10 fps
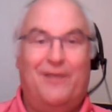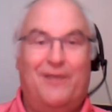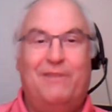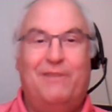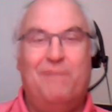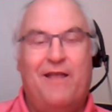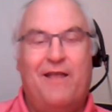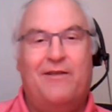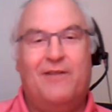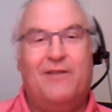green
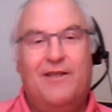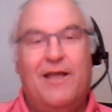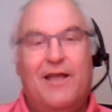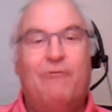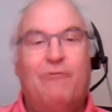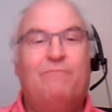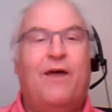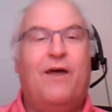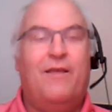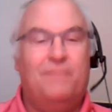bananas, I would
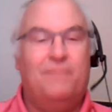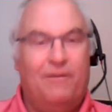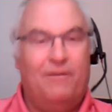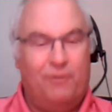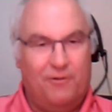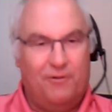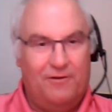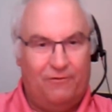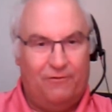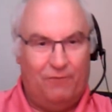buy them a bottle
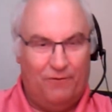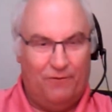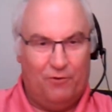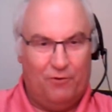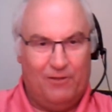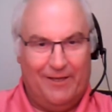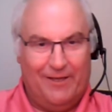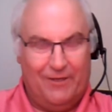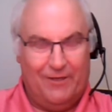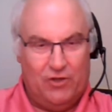of 12-year-old
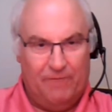Glenkinchie.